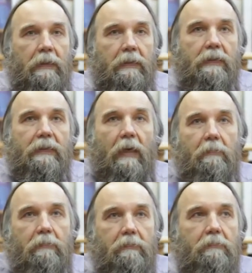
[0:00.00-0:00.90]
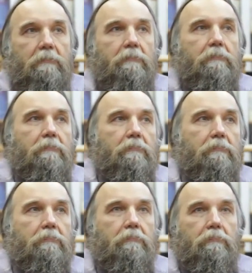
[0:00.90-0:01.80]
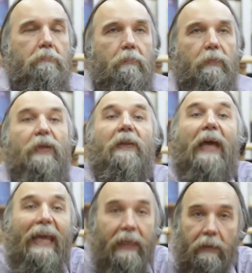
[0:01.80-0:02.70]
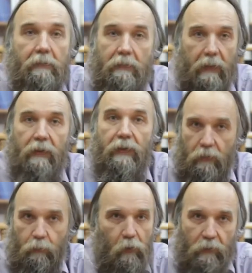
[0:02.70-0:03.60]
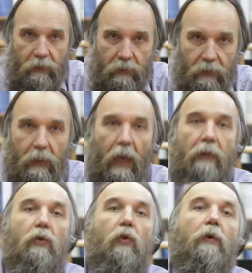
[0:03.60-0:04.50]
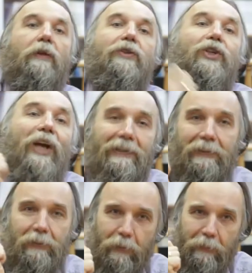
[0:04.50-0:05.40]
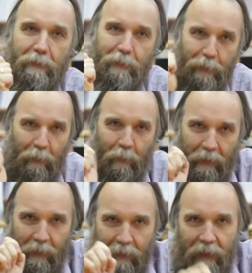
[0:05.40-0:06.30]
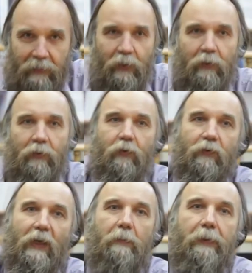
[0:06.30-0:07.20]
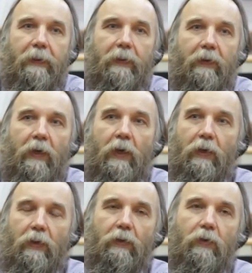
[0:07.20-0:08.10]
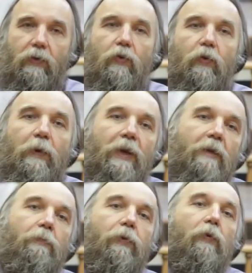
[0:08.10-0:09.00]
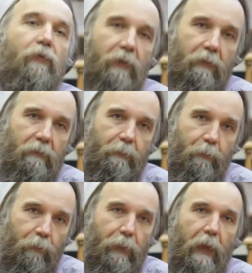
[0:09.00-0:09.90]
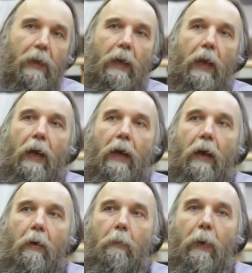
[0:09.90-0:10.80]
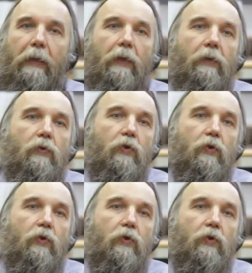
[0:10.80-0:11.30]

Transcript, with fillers: some delay in this process and not the challenge. So it is considered to something that should be improved. But they